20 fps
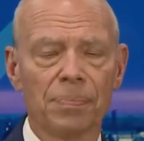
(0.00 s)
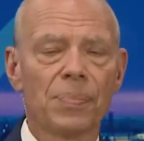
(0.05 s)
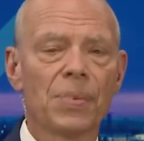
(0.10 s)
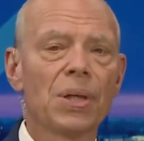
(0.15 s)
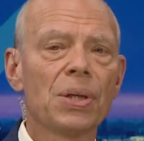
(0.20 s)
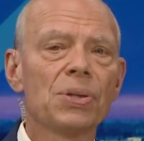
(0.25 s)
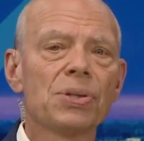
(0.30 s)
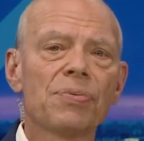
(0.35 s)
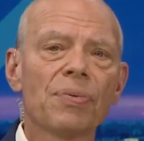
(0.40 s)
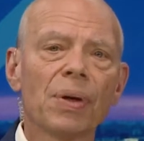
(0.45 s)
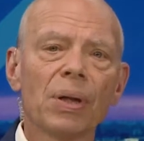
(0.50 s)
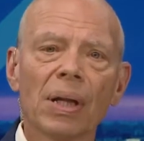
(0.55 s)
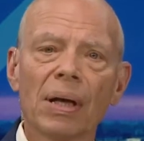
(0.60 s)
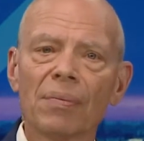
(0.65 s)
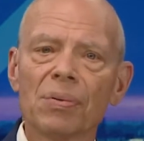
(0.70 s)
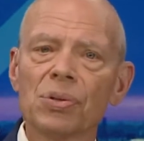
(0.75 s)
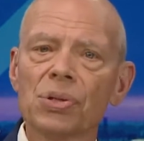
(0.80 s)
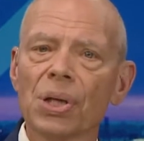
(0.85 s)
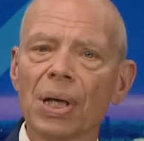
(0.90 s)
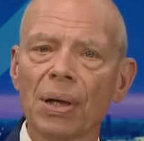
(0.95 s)

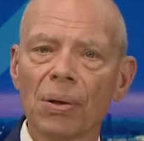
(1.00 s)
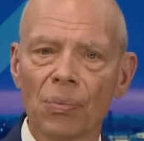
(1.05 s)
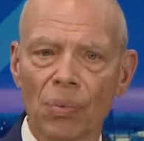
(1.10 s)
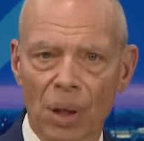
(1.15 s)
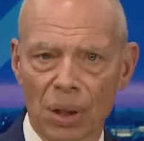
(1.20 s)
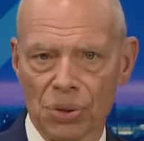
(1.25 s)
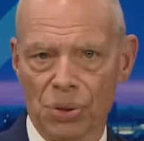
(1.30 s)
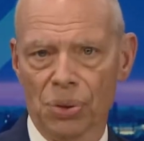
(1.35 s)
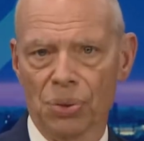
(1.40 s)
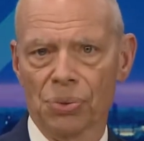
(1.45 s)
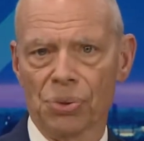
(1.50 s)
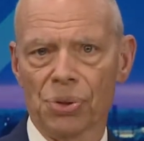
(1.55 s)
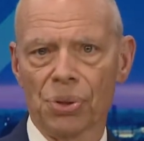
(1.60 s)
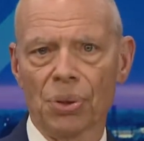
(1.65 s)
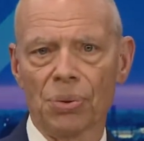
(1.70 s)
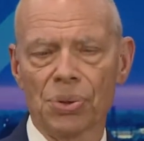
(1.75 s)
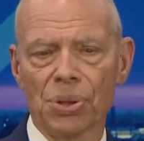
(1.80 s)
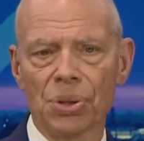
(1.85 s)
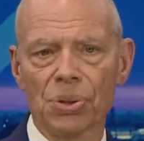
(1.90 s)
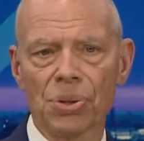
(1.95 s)
THV11's Ian Russell
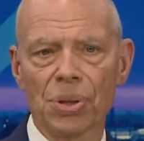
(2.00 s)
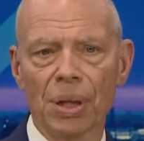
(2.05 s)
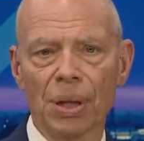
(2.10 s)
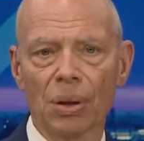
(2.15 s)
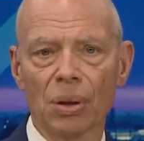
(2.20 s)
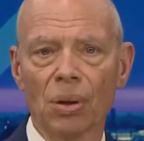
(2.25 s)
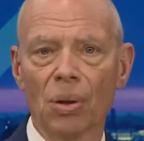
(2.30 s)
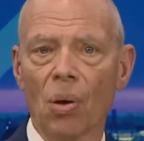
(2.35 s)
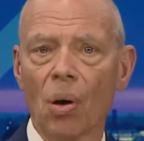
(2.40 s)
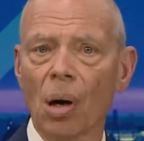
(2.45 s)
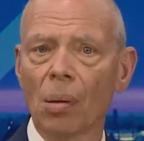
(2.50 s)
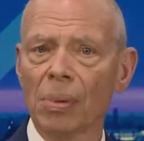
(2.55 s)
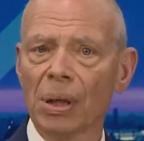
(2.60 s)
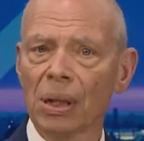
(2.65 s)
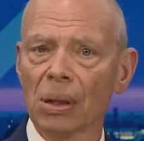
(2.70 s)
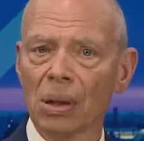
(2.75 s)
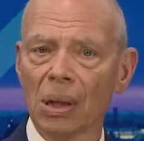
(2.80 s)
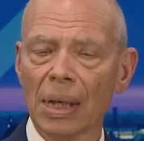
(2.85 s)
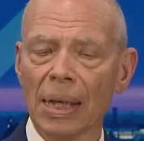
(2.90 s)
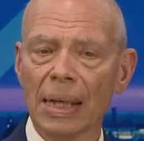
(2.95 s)
shows us the
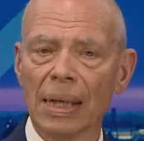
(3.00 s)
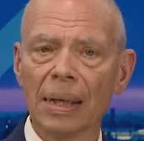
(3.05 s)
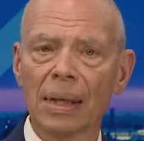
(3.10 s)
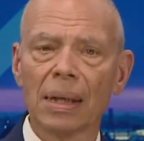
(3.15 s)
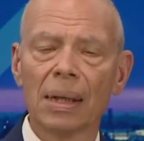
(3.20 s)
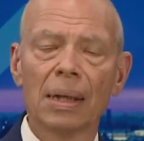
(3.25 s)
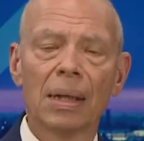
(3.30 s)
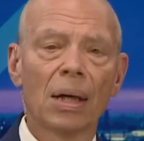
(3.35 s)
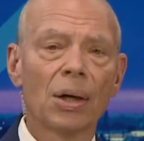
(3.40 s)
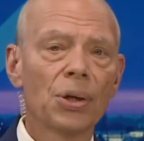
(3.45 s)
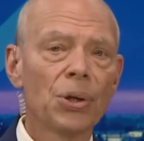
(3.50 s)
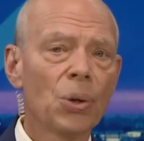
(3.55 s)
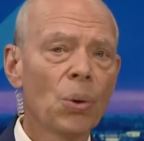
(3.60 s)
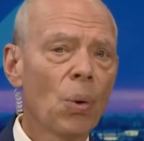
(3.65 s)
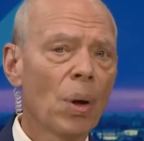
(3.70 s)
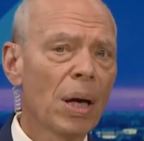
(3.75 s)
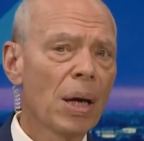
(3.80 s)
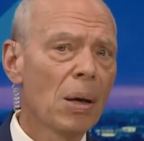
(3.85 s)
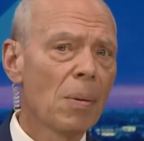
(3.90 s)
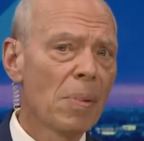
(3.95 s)
alarming link a
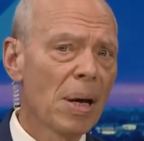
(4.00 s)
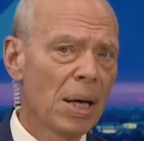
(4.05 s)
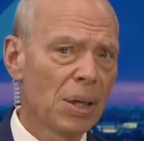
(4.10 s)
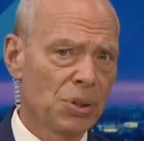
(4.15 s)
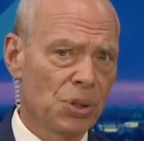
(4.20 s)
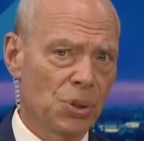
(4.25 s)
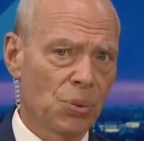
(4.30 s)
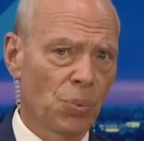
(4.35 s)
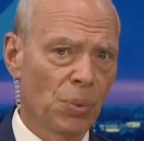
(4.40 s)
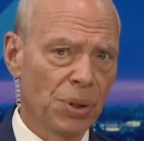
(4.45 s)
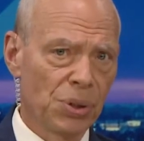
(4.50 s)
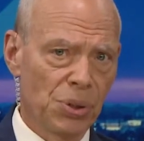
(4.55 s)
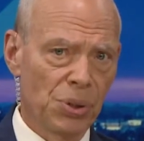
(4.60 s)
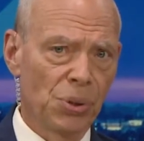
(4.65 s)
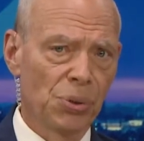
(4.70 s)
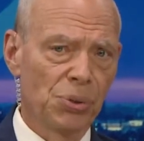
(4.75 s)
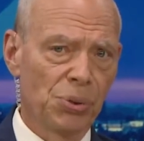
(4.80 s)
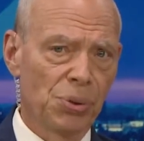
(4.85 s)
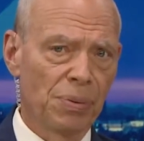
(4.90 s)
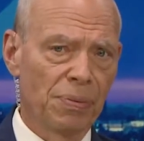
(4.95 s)
UAMS
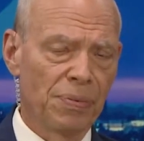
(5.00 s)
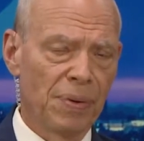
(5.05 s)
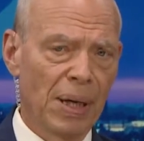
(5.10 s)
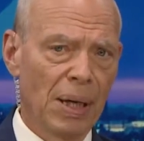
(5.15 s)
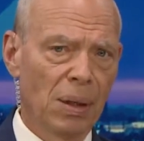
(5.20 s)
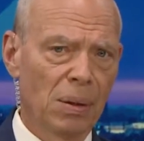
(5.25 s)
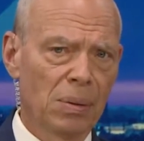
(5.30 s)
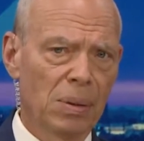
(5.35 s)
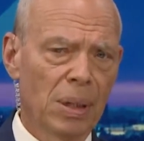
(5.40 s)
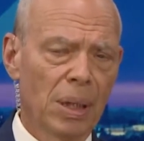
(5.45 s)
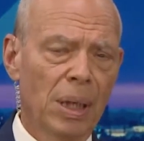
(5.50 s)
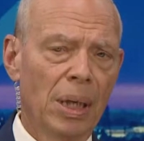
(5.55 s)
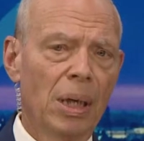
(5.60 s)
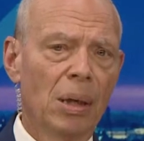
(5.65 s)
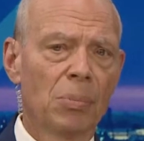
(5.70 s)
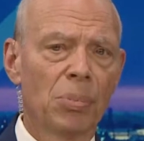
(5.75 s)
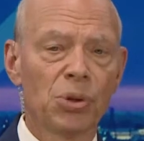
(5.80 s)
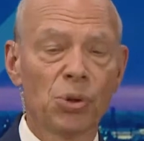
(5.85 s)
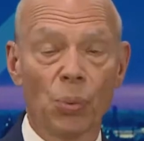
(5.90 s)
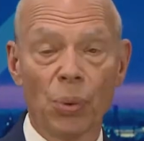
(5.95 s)
researcher found
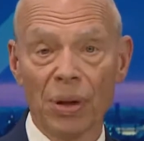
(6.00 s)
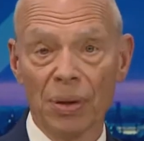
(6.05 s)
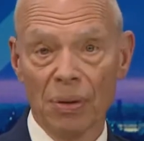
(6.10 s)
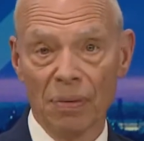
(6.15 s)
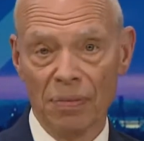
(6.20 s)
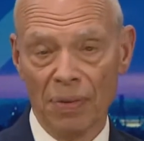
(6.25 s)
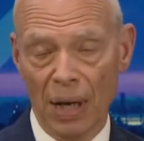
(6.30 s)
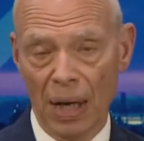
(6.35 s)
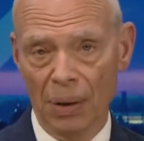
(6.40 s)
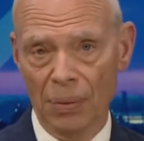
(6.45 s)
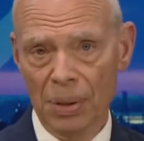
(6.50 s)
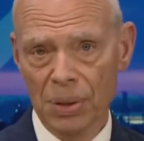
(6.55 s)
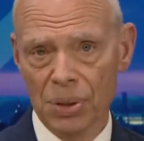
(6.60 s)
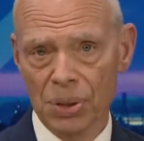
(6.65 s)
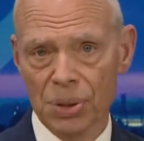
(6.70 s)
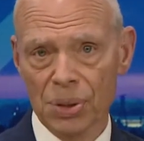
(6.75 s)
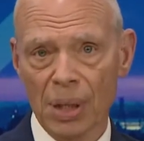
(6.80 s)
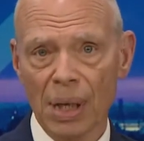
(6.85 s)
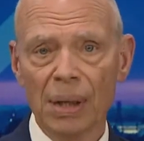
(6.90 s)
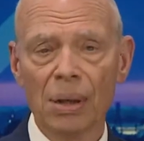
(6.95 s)
between the
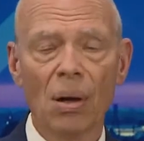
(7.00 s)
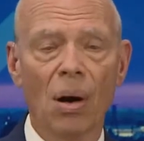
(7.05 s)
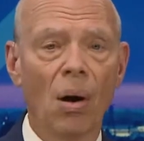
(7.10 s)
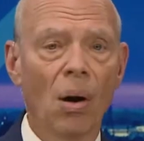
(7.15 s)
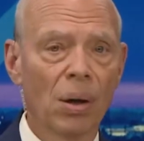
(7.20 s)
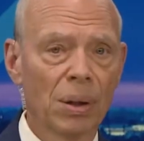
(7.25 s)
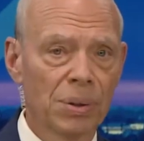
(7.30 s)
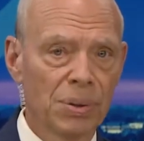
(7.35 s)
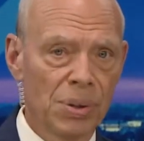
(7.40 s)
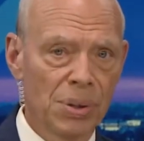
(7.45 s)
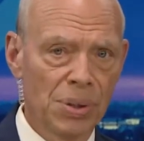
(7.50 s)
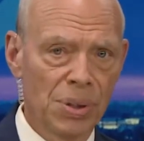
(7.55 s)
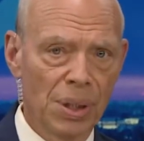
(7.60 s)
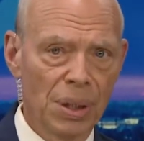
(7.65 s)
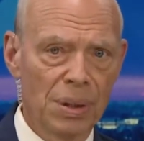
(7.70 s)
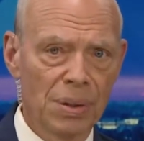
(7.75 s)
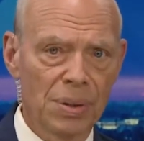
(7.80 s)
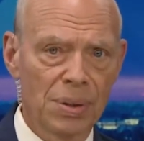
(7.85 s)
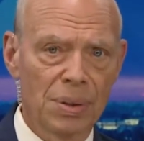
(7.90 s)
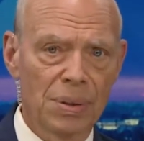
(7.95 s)
virus and heart
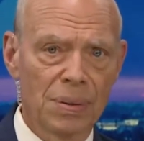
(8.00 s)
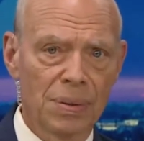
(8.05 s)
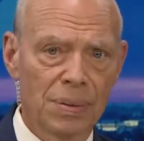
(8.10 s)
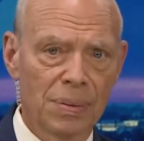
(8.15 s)
disease.